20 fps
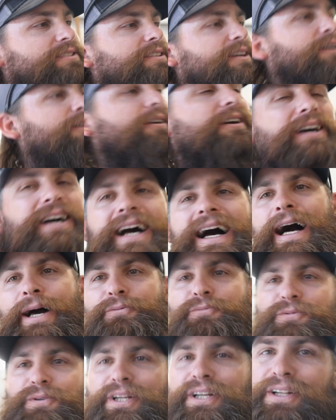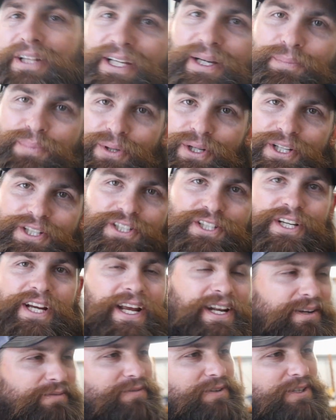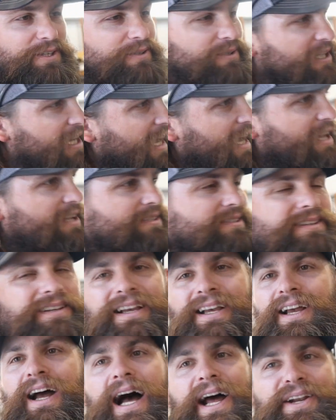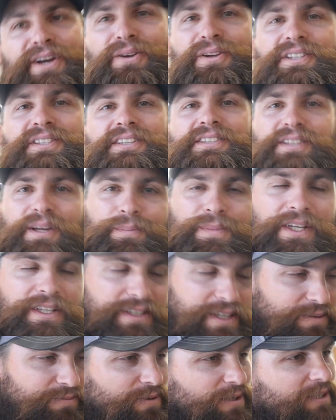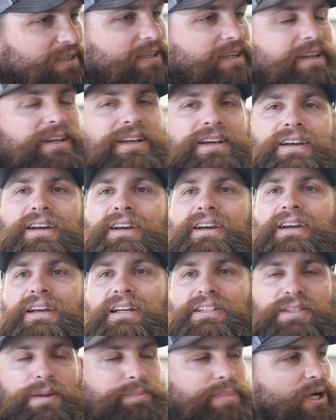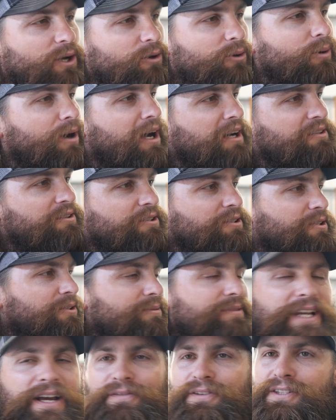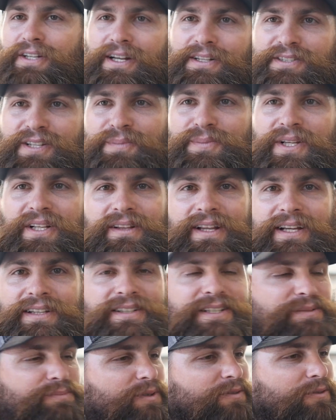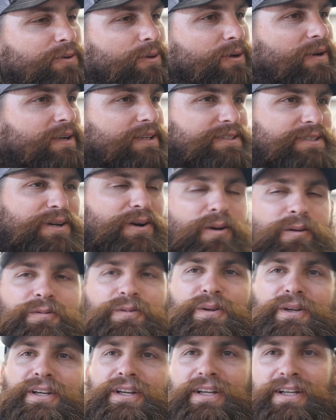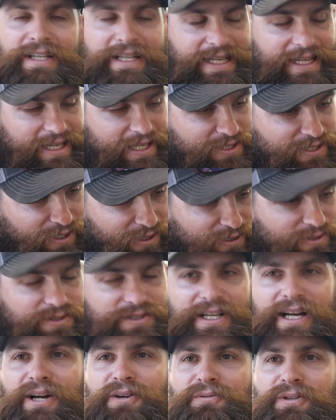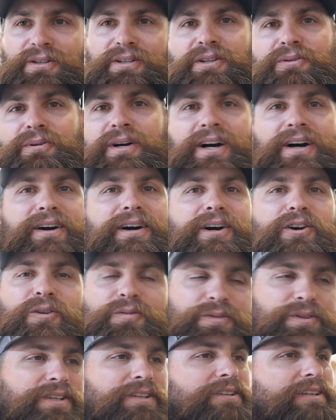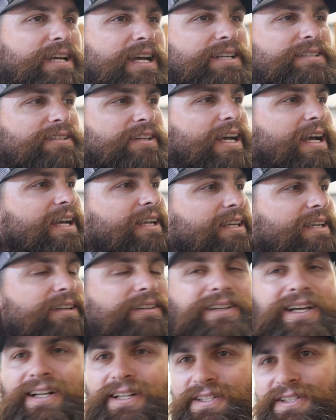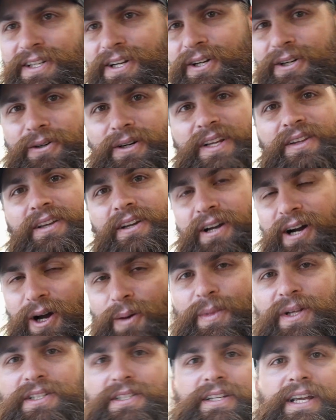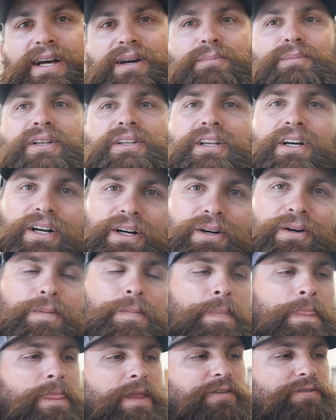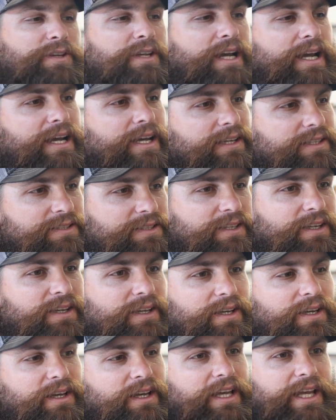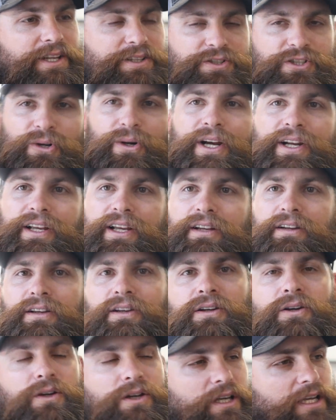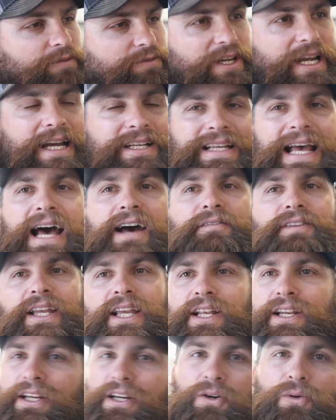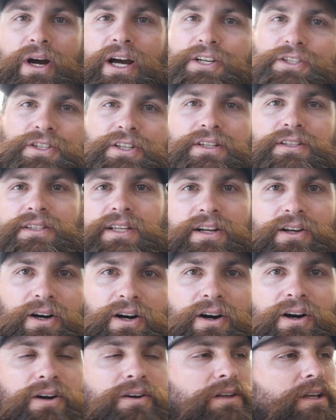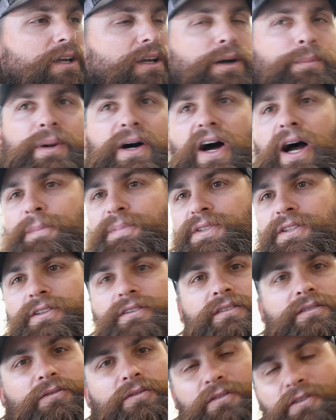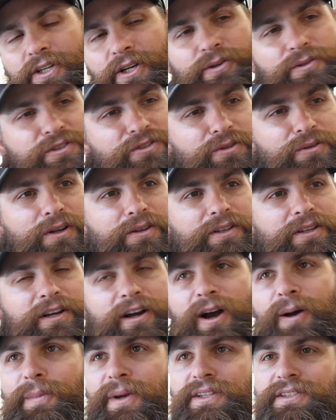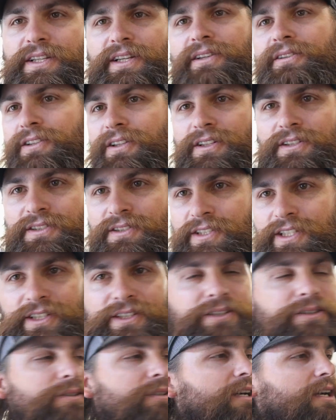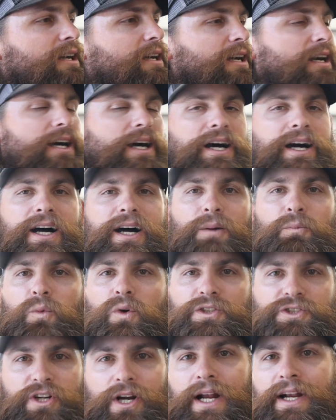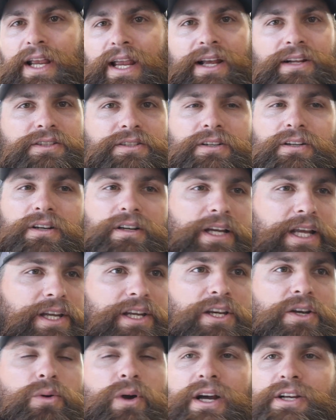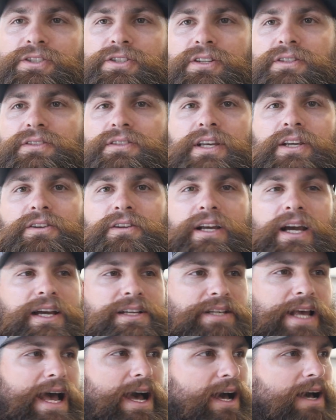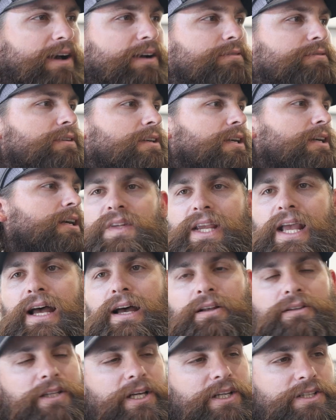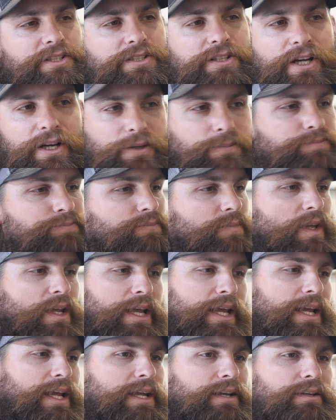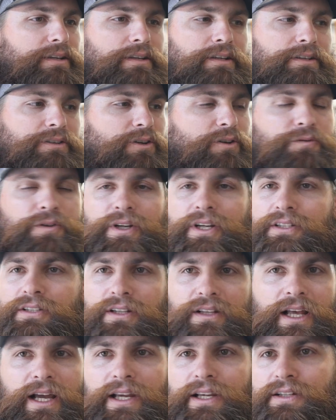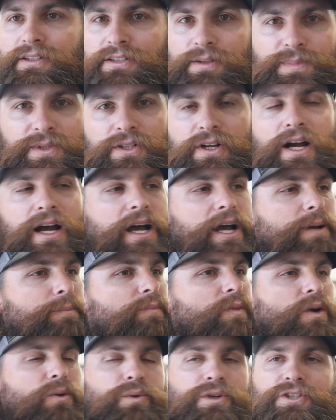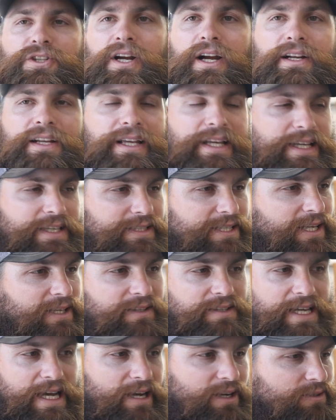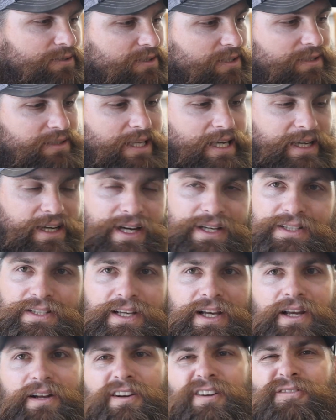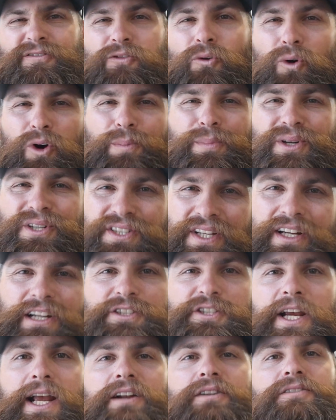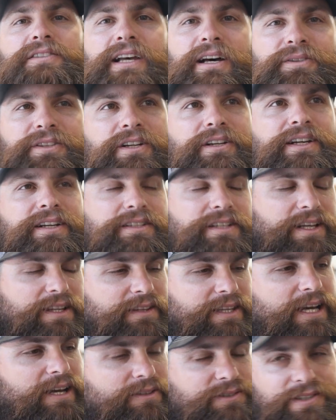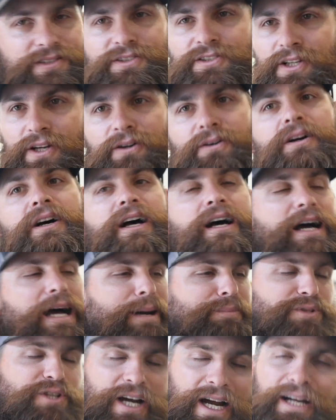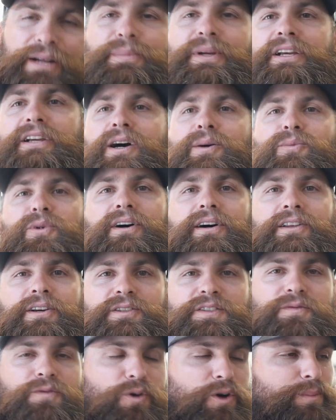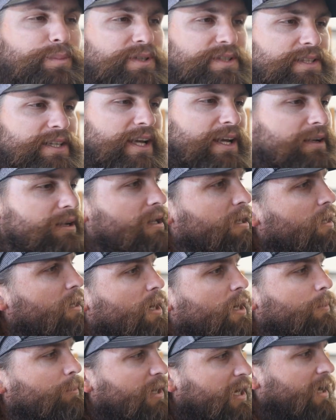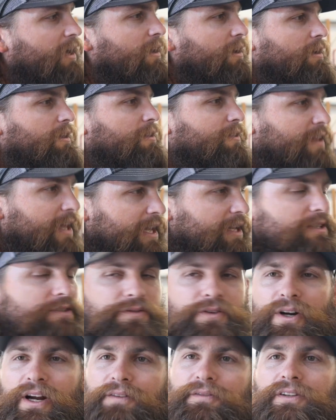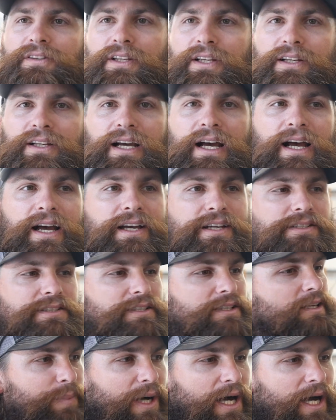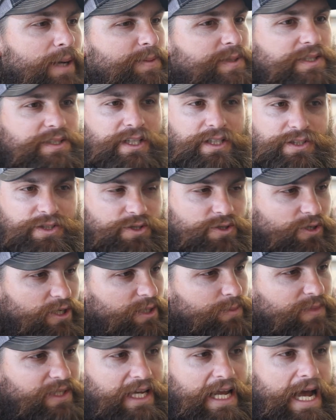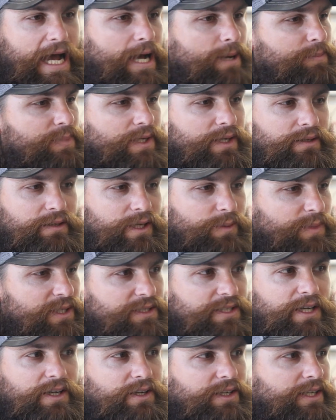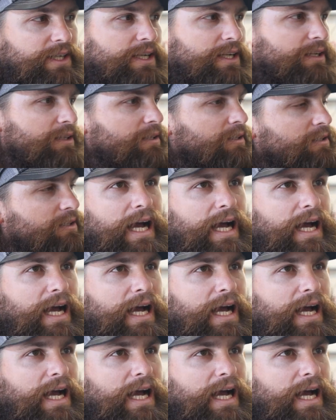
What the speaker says: So I'd really appreciate it for you guys. I know this is something different. It's a boat walkthrough, never done something like this before, so hopefully it turns out really well. Hopefully you guys like it. Let us know in the comments down below if you guys enjoyed it. If you guys have any questions at all, Pops goes through all the comments. He looks too. We'll try to answer any questions that you guys have. Yeah, let us know. And don't forget to like and subscribe. We're trying to hit 10,000. Like I said, 4% of channels out there hit 10,000. So I'm trying to become one of those 4%. But thanks for everything, guys. Pops is extremely happy, let me tell you.